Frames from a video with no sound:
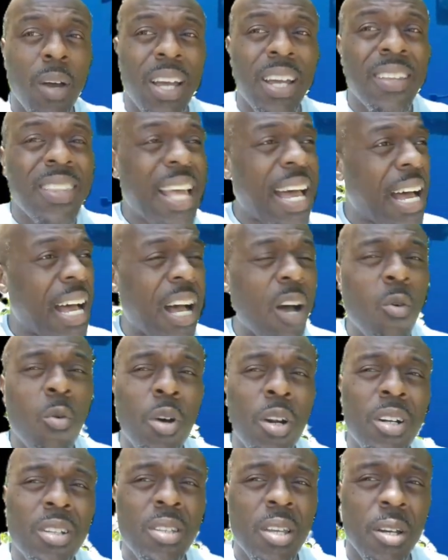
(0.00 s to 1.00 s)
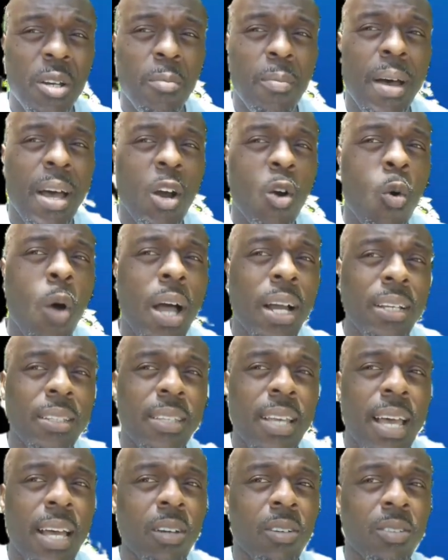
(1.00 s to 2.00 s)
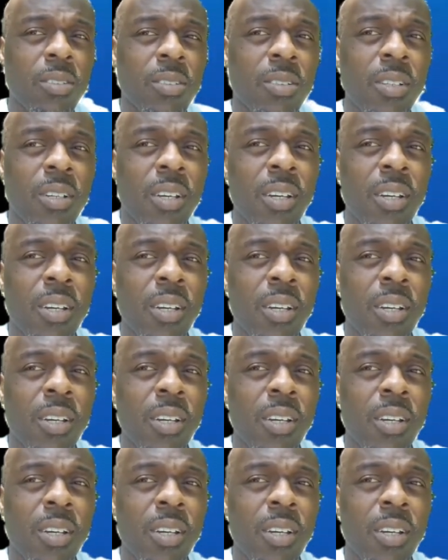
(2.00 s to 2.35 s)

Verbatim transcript: feed bull sharks by hand.